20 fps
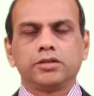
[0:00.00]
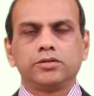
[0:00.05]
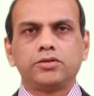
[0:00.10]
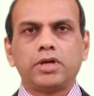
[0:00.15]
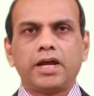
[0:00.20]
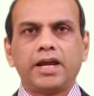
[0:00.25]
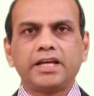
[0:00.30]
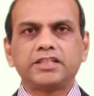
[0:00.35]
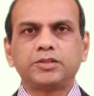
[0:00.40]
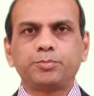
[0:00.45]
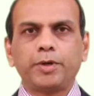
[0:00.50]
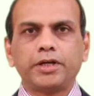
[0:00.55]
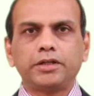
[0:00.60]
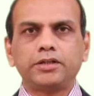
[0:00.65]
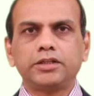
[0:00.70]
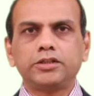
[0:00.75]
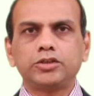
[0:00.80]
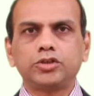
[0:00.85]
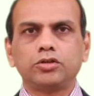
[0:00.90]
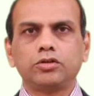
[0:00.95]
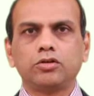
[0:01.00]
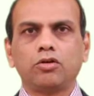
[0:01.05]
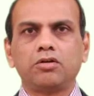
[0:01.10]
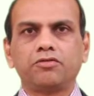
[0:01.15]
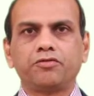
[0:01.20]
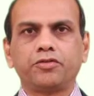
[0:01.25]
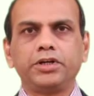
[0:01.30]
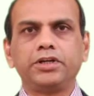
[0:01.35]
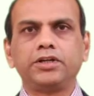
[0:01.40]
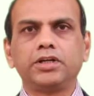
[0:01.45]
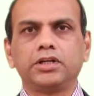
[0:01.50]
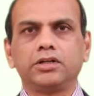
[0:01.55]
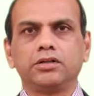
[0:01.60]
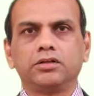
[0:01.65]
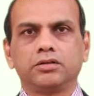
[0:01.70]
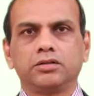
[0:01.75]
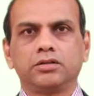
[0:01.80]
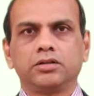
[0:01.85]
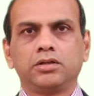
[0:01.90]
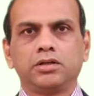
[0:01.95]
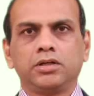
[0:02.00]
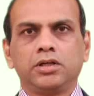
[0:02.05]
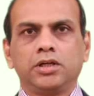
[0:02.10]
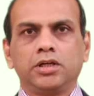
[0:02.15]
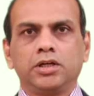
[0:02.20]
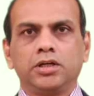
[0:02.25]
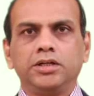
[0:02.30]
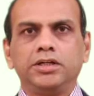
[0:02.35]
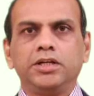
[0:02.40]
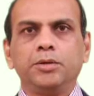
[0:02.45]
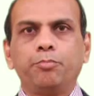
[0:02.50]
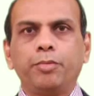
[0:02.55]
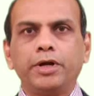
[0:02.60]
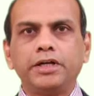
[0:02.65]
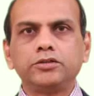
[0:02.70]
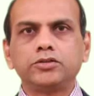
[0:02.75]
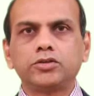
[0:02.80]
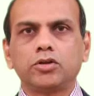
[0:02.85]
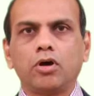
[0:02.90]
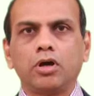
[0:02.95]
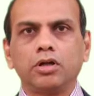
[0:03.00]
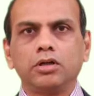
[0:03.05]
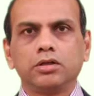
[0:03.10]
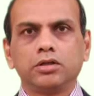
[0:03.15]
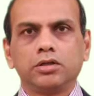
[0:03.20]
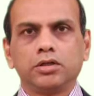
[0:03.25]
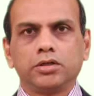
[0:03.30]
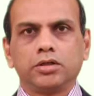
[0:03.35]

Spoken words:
The expectation of return depends on